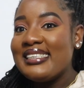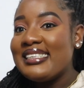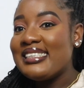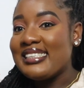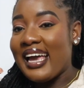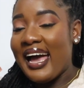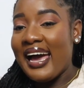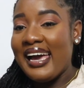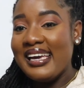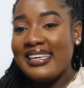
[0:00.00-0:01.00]

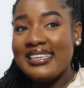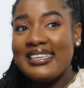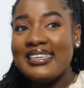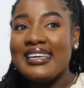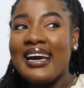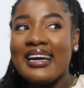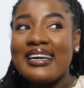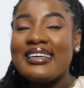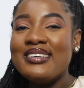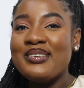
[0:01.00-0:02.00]
shy,
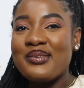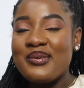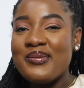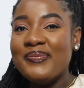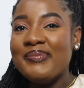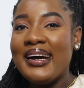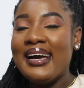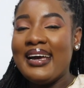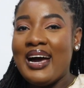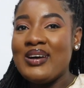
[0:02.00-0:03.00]
like, you know,
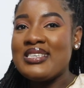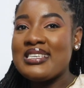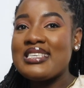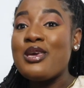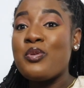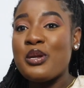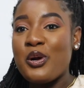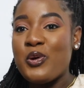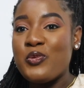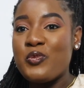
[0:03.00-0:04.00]
I was just keeping
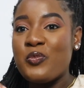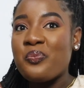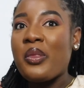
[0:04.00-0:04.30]
it cool.